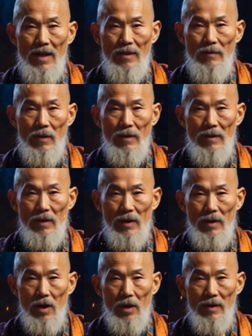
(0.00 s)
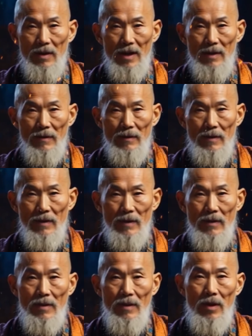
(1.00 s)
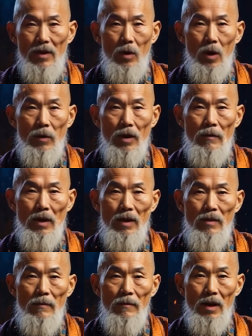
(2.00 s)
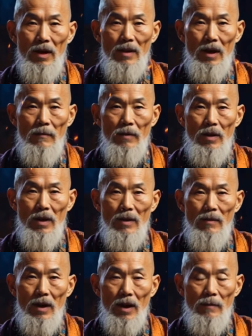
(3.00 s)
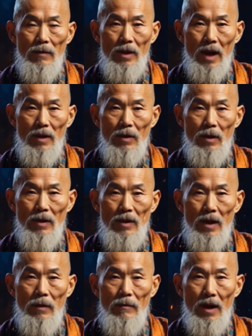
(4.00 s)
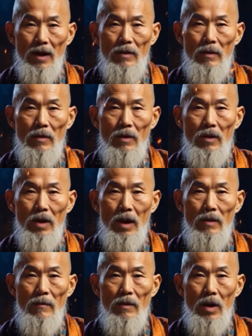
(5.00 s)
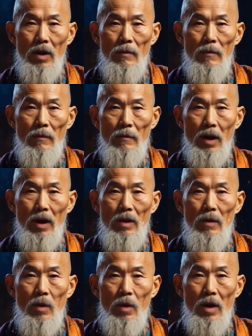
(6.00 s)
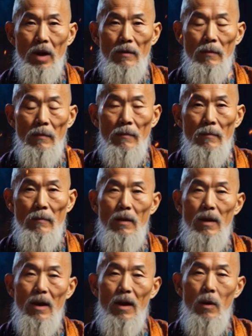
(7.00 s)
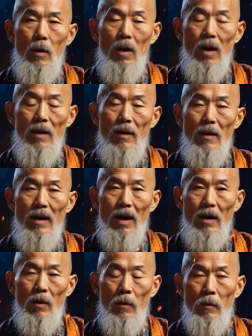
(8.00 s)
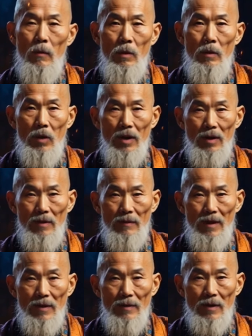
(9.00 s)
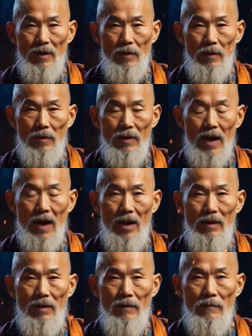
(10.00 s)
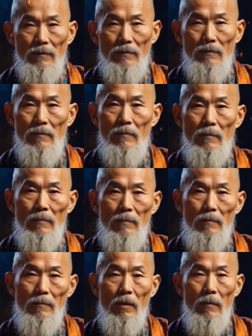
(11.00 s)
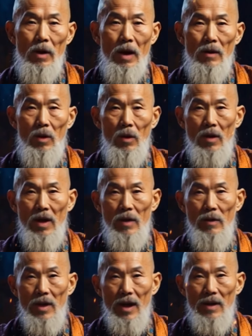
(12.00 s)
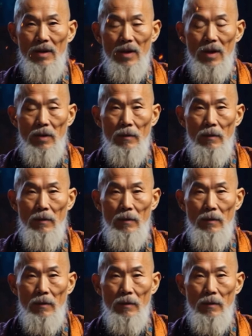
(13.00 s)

it to a third contact. You will be amazed to find out that his name starts with the same letter as the name of the man in your life. I hear you, I understand you. Don't rush events. God. The man you are in a relationship